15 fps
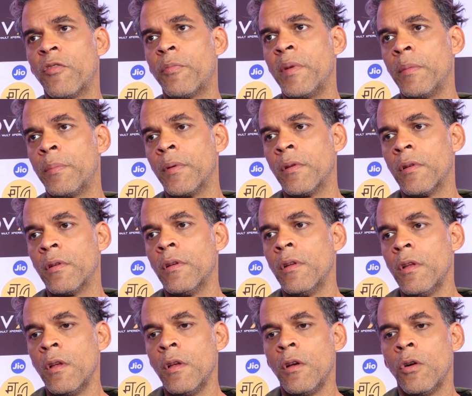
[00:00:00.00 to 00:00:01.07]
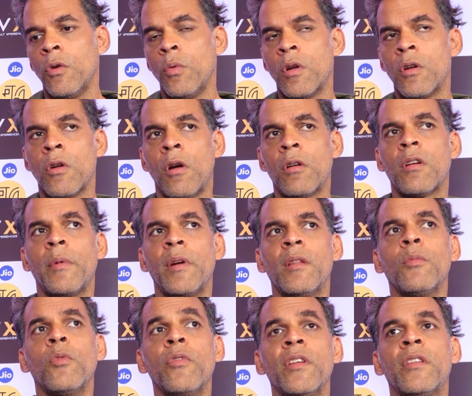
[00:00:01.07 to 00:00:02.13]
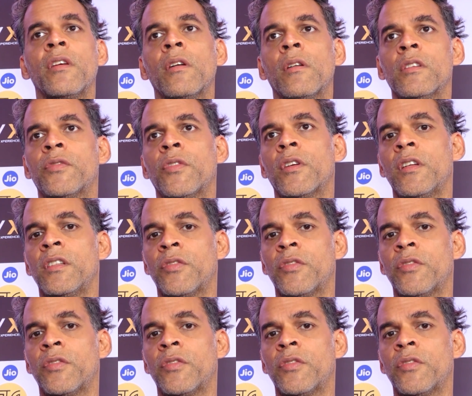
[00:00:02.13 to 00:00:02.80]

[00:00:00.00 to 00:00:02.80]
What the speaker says: of people who are not coming to movie theaters for at